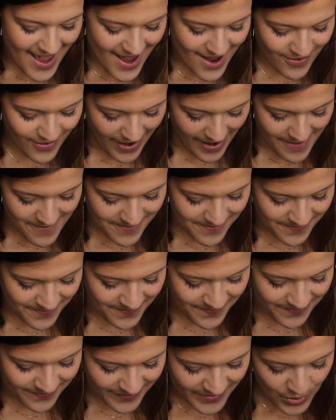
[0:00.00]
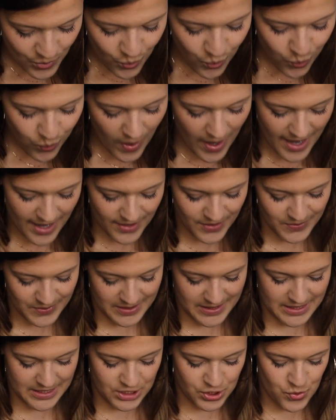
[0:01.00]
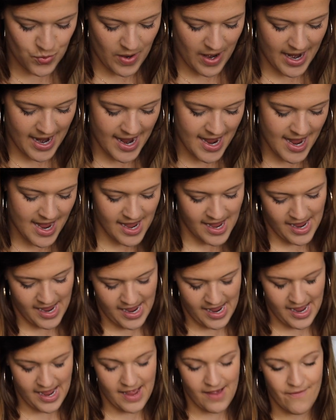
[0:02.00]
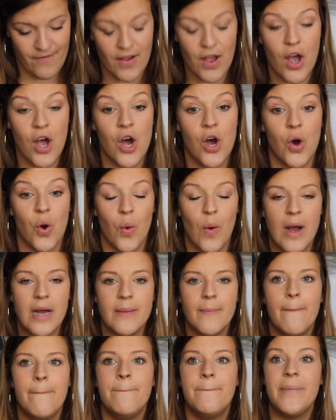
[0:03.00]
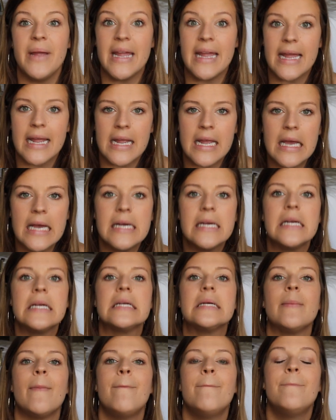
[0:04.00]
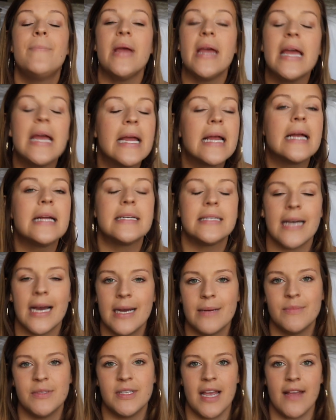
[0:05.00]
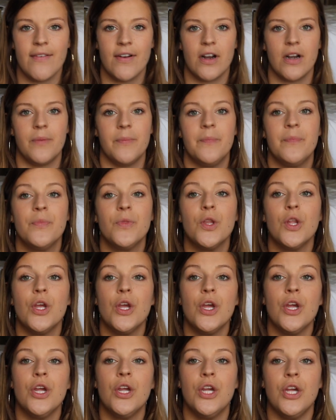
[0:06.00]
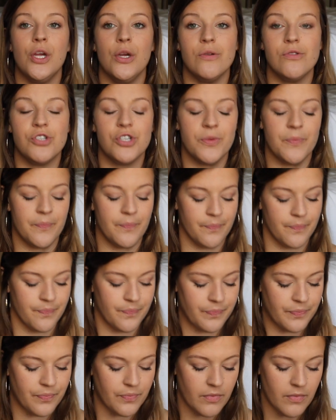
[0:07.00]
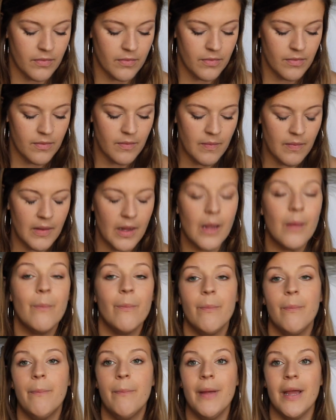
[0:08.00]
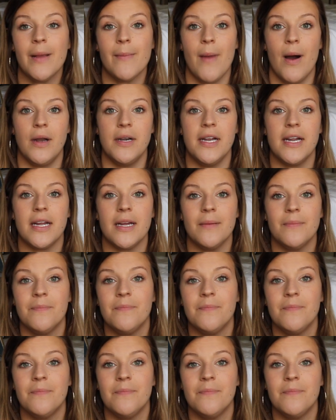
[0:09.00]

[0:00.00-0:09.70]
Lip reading: Okay, what else do I have? Oh, big time saver, huge, Picmonic.